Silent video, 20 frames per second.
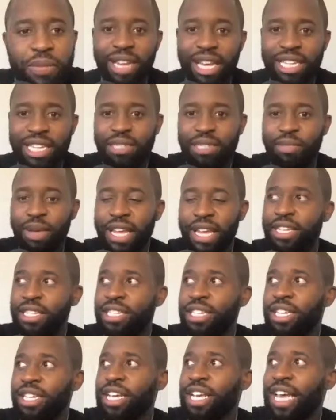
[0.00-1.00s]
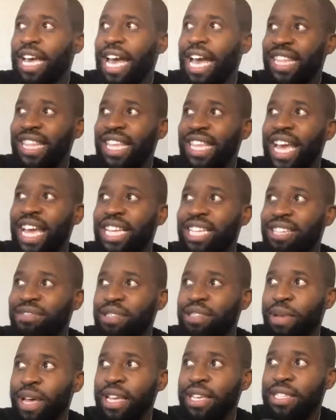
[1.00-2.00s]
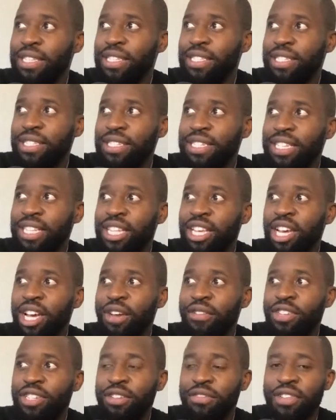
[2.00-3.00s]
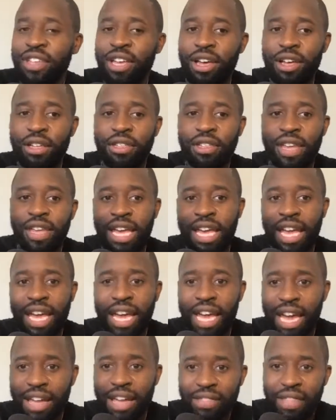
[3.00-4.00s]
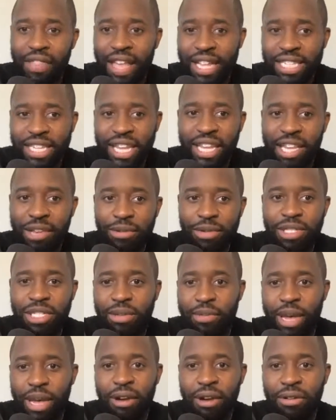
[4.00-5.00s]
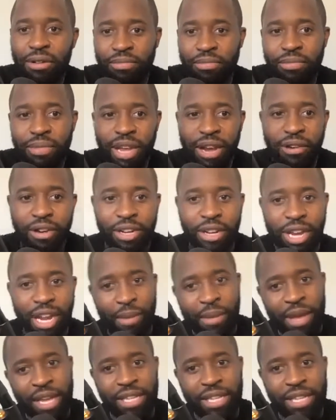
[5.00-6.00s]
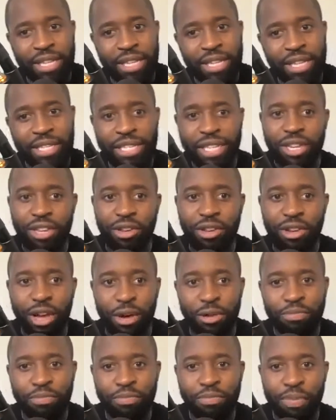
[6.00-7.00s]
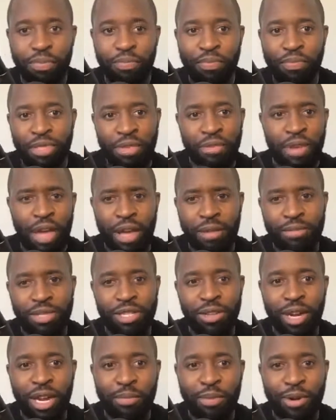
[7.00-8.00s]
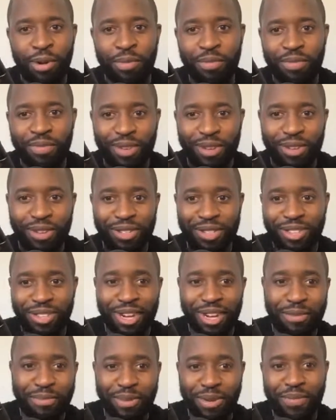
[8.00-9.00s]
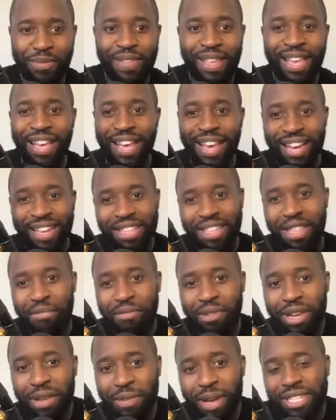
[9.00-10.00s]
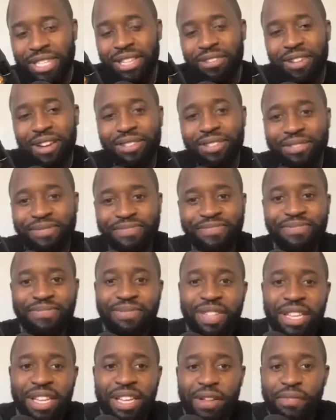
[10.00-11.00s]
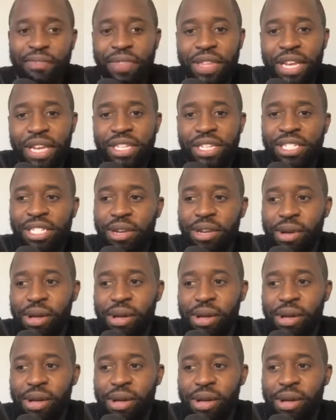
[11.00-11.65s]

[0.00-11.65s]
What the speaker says: get to spend at the edge of space to see the curvature of the Earth. And then they take you on some aerodynamics and you go sonic boom. You do the sonic boom. And then they bring you back to the ground. So